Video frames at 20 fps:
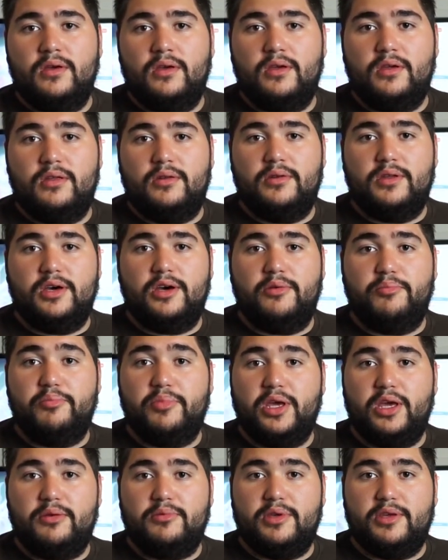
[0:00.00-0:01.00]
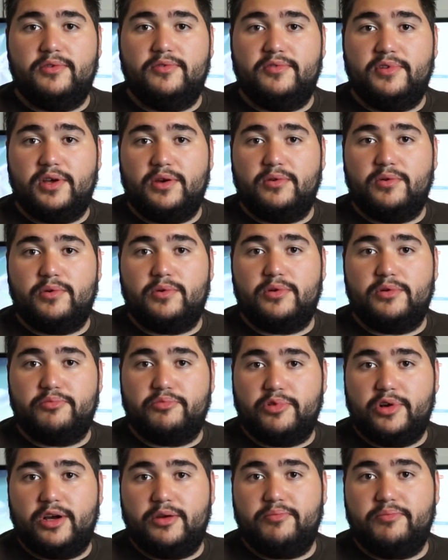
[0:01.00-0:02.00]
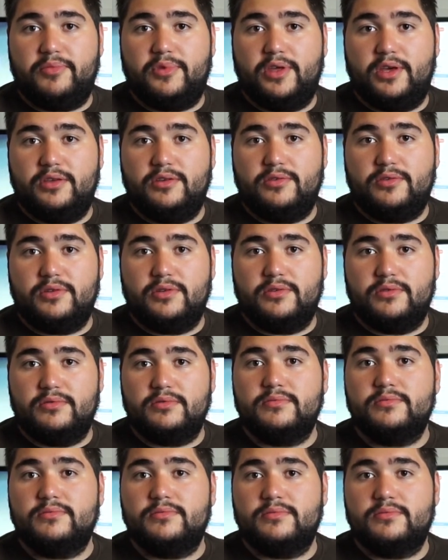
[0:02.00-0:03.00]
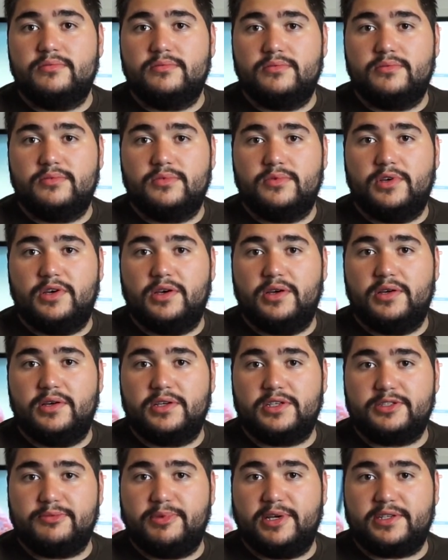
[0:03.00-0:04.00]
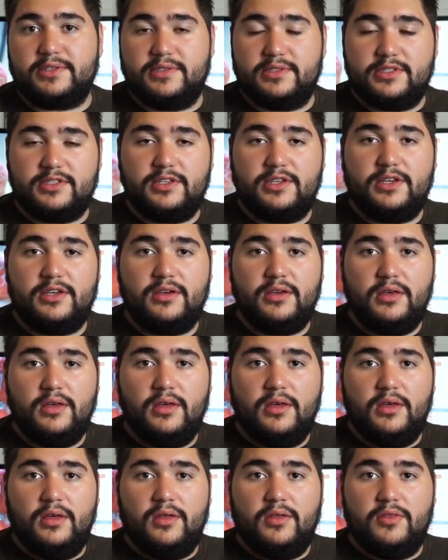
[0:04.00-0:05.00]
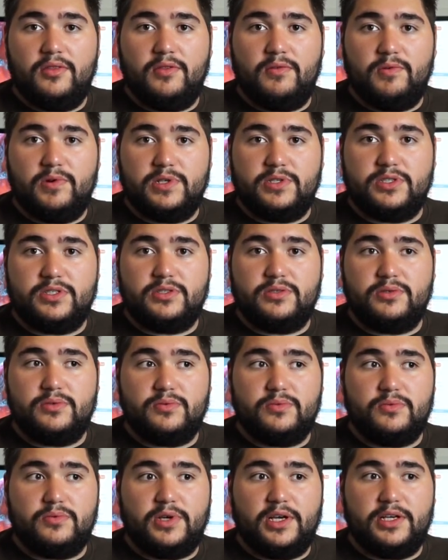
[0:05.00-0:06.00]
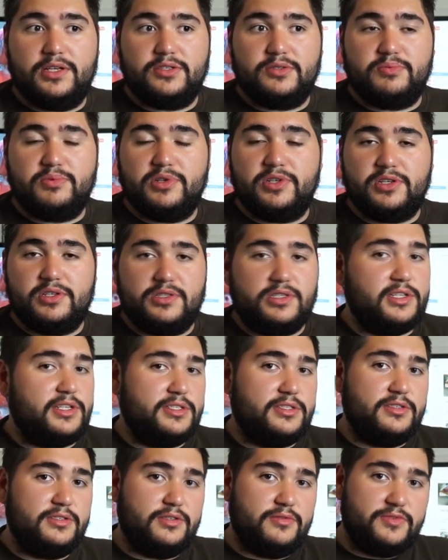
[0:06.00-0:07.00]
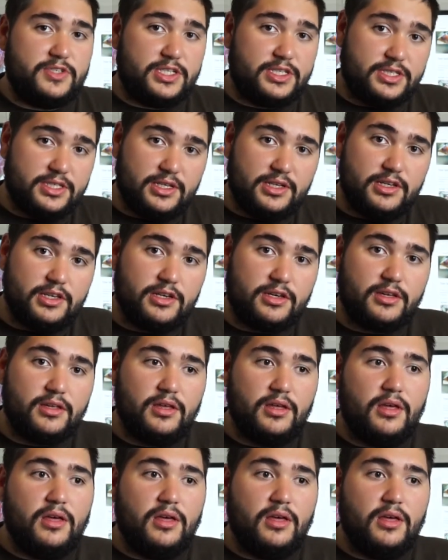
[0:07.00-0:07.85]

and baby flowerhorn prep that you can expect to see, which has pretty good chances of succeeding.